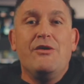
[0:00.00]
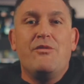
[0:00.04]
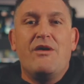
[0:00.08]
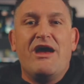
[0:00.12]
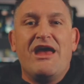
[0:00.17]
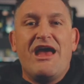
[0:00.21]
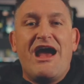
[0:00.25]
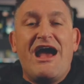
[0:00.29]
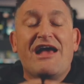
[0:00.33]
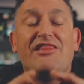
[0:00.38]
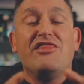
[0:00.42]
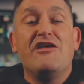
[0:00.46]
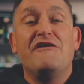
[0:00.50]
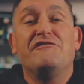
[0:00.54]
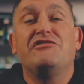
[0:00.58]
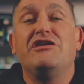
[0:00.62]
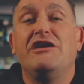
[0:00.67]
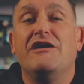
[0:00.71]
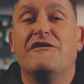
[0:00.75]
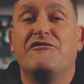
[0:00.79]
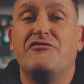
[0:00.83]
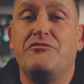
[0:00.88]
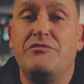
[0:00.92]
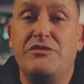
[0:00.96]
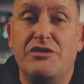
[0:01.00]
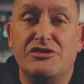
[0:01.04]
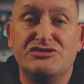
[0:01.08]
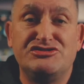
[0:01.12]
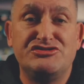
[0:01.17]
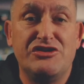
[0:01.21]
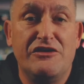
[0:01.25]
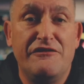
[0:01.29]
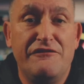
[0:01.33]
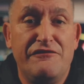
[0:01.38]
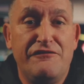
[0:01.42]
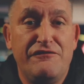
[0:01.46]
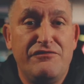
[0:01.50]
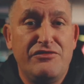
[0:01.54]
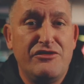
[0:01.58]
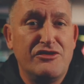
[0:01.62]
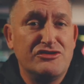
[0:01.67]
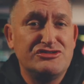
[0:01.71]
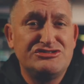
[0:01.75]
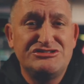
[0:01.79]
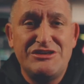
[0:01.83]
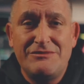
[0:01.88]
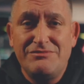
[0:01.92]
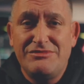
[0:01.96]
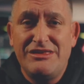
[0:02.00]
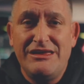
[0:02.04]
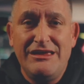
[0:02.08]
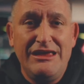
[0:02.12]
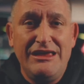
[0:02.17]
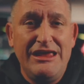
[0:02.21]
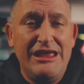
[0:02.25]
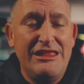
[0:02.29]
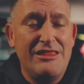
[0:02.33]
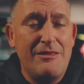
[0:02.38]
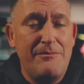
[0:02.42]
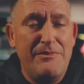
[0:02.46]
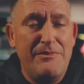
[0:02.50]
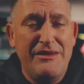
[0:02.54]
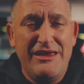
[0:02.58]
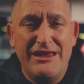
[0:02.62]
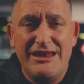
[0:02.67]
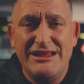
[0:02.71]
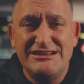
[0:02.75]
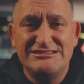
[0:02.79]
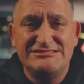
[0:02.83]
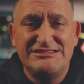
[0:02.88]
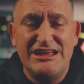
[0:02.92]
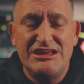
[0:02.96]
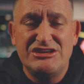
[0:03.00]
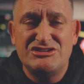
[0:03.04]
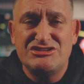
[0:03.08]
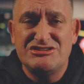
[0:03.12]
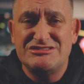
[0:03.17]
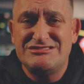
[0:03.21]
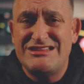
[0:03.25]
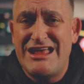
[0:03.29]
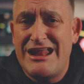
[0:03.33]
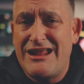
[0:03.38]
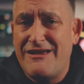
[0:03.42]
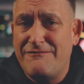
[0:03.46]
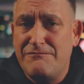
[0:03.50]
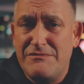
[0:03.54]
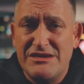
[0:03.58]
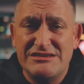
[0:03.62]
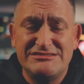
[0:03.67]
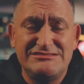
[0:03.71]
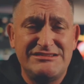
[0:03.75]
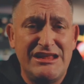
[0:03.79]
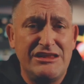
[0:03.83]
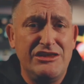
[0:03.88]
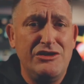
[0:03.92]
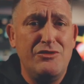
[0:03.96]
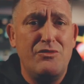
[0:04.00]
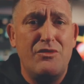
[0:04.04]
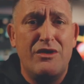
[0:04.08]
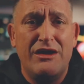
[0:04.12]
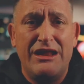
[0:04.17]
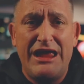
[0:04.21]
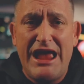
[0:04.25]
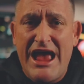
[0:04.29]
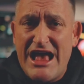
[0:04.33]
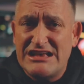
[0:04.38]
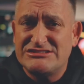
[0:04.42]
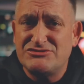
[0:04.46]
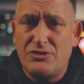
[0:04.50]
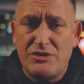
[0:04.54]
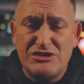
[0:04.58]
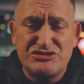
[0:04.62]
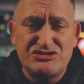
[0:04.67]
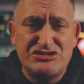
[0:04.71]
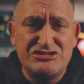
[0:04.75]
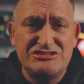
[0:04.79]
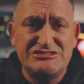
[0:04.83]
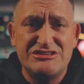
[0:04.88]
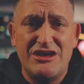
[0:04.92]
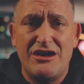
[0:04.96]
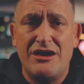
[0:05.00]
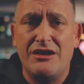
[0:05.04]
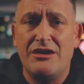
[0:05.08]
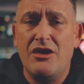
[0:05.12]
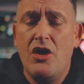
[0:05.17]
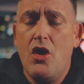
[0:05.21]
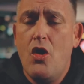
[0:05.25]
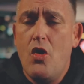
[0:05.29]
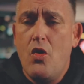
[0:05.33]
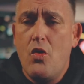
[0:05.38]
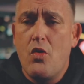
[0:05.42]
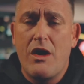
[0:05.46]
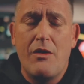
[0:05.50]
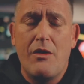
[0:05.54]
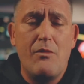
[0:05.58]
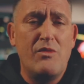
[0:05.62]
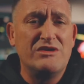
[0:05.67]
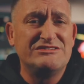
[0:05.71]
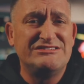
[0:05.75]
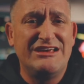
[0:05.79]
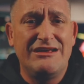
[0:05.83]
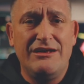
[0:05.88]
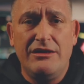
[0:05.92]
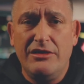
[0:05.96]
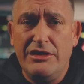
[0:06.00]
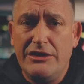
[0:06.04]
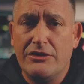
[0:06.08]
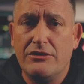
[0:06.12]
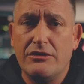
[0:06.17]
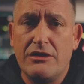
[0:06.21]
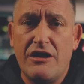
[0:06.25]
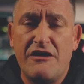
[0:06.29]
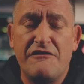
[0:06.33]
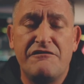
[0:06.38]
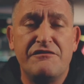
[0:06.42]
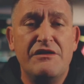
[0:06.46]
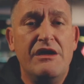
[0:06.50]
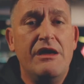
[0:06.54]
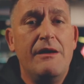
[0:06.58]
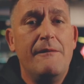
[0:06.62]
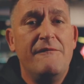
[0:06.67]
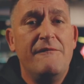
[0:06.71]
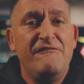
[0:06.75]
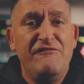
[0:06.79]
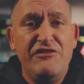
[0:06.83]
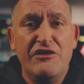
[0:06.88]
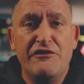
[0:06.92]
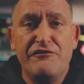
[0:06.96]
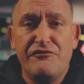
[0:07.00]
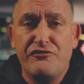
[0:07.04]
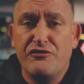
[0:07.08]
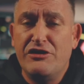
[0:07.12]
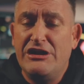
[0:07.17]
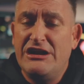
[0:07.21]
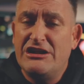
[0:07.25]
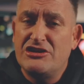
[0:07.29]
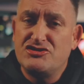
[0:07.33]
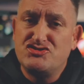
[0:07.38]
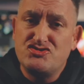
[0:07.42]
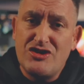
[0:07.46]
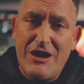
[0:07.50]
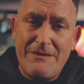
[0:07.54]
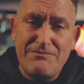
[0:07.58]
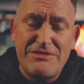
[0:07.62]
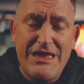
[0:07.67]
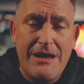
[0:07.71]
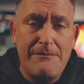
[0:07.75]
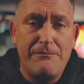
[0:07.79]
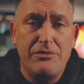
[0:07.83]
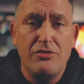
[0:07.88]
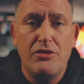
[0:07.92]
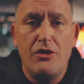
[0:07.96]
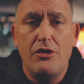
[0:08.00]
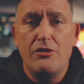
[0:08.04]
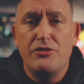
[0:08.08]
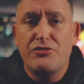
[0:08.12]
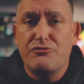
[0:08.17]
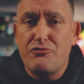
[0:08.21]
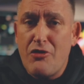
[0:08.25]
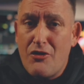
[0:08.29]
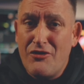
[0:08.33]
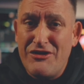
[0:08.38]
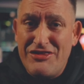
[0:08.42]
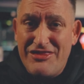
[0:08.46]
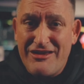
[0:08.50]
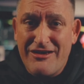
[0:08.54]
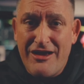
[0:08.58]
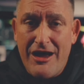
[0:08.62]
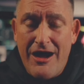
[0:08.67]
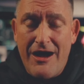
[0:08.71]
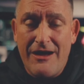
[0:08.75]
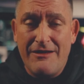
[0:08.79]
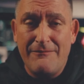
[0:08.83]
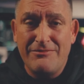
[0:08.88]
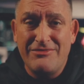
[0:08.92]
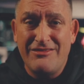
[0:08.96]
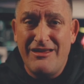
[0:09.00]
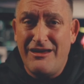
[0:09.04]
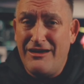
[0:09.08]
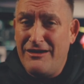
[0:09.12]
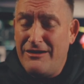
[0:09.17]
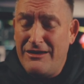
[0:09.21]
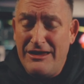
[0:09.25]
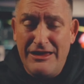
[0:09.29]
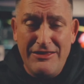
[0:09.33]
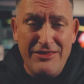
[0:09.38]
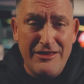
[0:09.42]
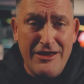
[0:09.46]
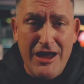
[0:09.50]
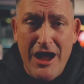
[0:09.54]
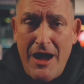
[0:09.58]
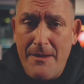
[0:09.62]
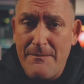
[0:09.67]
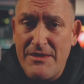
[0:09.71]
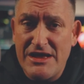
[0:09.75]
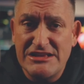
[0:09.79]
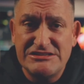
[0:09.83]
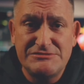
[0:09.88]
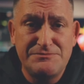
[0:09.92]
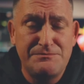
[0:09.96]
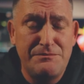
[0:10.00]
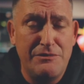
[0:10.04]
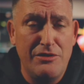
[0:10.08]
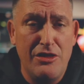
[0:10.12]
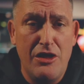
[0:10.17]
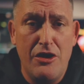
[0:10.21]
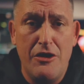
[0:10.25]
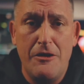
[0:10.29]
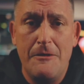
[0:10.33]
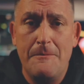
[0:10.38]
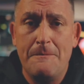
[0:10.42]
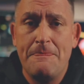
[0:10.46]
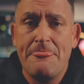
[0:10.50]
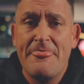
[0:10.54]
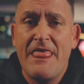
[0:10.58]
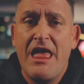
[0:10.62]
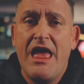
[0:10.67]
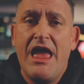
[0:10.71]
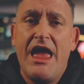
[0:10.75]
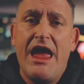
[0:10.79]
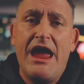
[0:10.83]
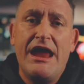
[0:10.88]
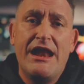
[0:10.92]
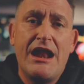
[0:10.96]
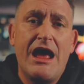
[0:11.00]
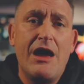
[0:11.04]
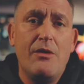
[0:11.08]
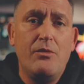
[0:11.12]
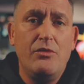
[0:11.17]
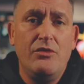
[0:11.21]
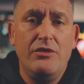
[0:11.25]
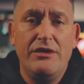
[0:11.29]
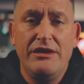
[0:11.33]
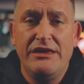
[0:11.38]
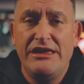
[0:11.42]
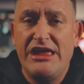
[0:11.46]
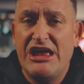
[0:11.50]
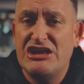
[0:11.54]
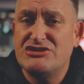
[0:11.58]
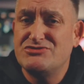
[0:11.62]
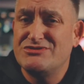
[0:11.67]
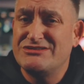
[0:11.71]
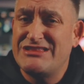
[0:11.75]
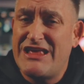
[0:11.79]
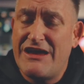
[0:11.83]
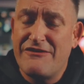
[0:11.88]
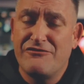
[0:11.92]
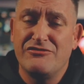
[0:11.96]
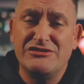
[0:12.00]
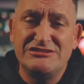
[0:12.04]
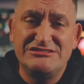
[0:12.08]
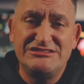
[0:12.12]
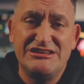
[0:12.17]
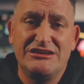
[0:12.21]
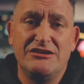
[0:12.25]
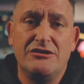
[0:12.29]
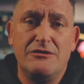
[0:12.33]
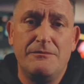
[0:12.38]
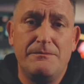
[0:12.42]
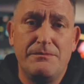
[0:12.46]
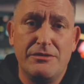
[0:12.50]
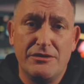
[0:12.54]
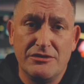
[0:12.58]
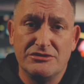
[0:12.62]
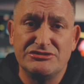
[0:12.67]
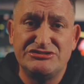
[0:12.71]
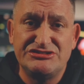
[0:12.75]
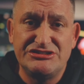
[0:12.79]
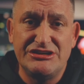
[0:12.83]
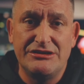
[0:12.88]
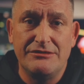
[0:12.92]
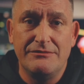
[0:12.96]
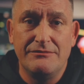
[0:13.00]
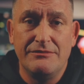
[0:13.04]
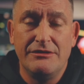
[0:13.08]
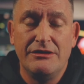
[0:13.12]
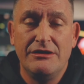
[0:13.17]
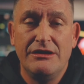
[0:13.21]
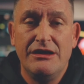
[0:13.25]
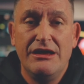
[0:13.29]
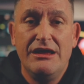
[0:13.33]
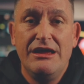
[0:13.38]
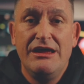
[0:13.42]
Anyway, I'd love to hear from you. So if there's something in the beginning stages that I missed that you want to ask questions on, or I wasn't clear enough, feel free to drop down below, throw it in the, com uh, in the comments below, and I will engage with every single person.